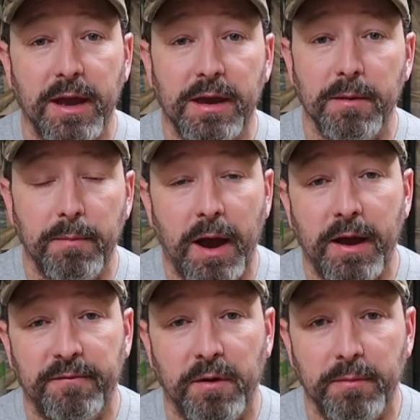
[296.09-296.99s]
they can
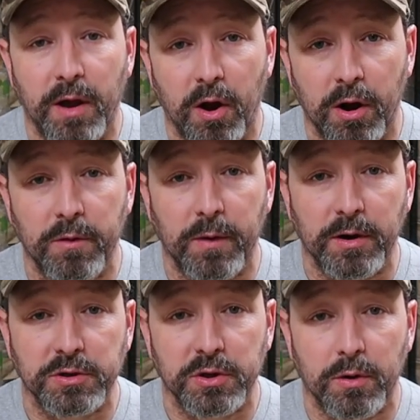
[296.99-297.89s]
buy from the
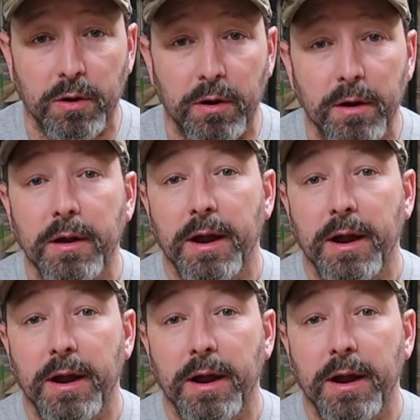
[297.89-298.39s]
hardware store